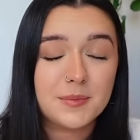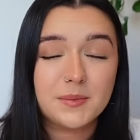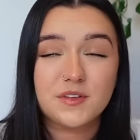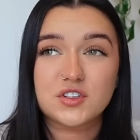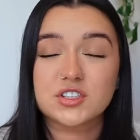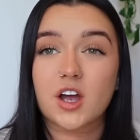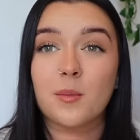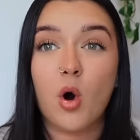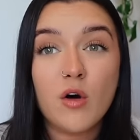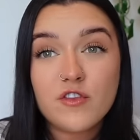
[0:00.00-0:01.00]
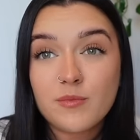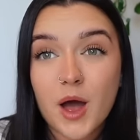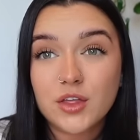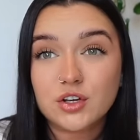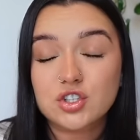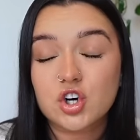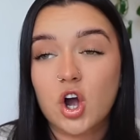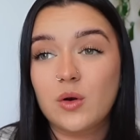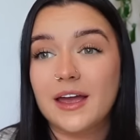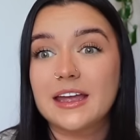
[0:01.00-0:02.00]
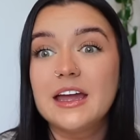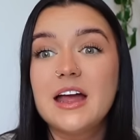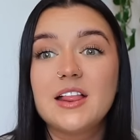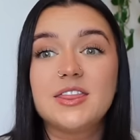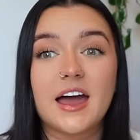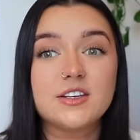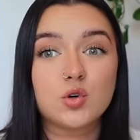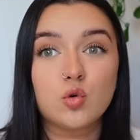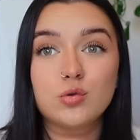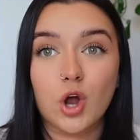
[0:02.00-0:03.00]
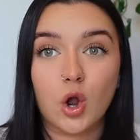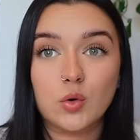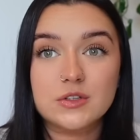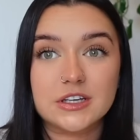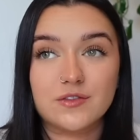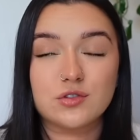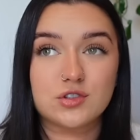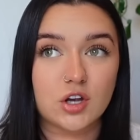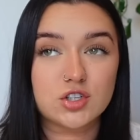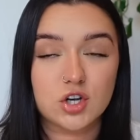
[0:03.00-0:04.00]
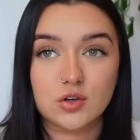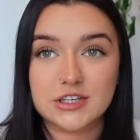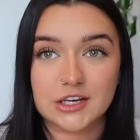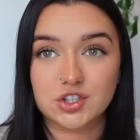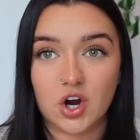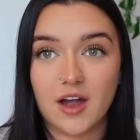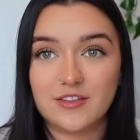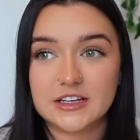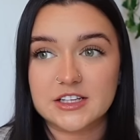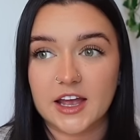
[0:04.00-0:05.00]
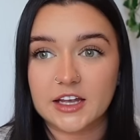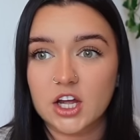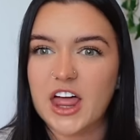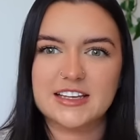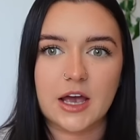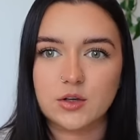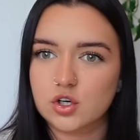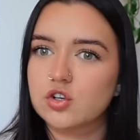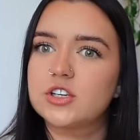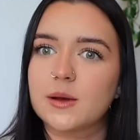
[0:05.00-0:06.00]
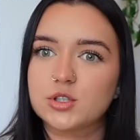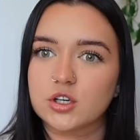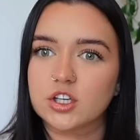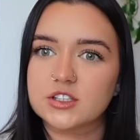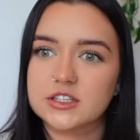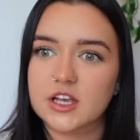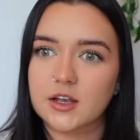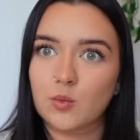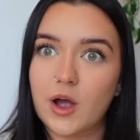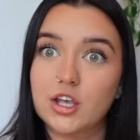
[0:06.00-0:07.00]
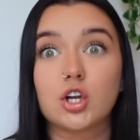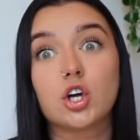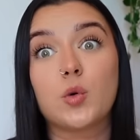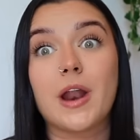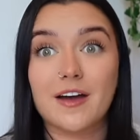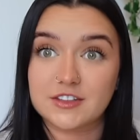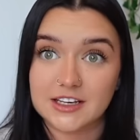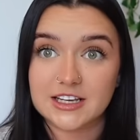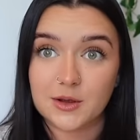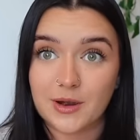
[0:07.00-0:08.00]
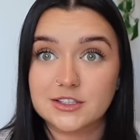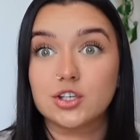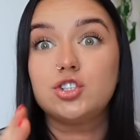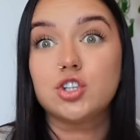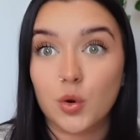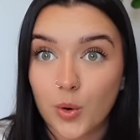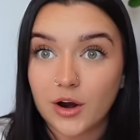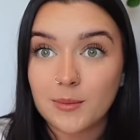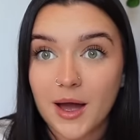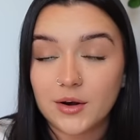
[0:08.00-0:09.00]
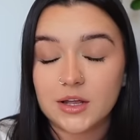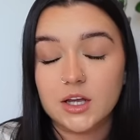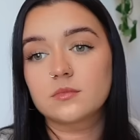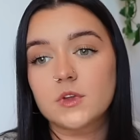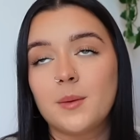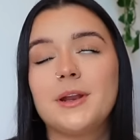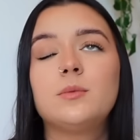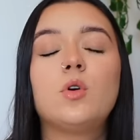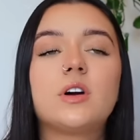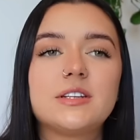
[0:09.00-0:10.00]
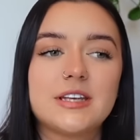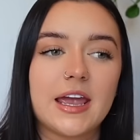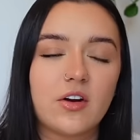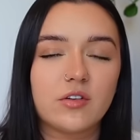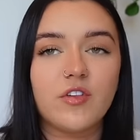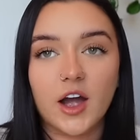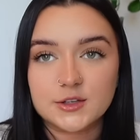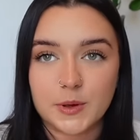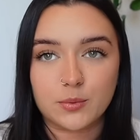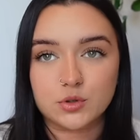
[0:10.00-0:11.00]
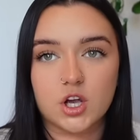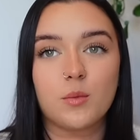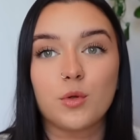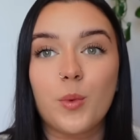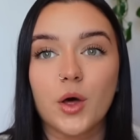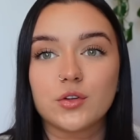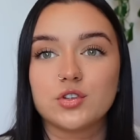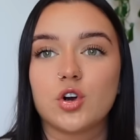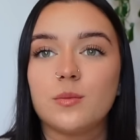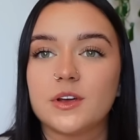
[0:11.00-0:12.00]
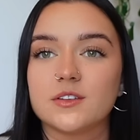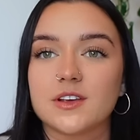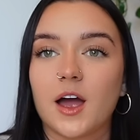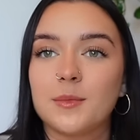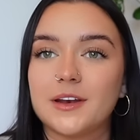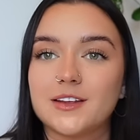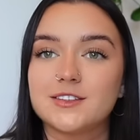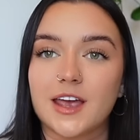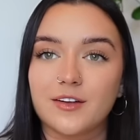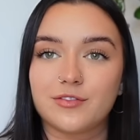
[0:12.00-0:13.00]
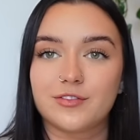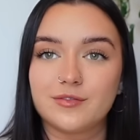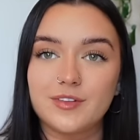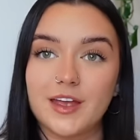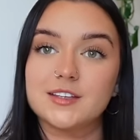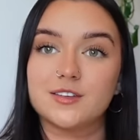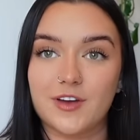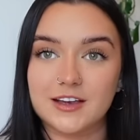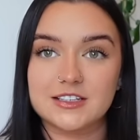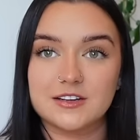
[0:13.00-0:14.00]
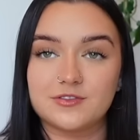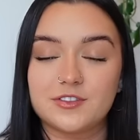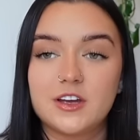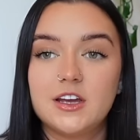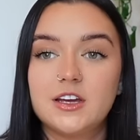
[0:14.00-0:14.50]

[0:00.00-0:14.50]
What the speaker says: Maybe you've just come off of birth control. Like, that is all known to give you such a low sex drive. And it's like, that's how it's contraception. Because it's like, well, you're not going to want to have sex anyway, so don't worry about it. I mean, I'm not going to sit here and advise people to come off birth control because, I mean, it's safe. It's effective.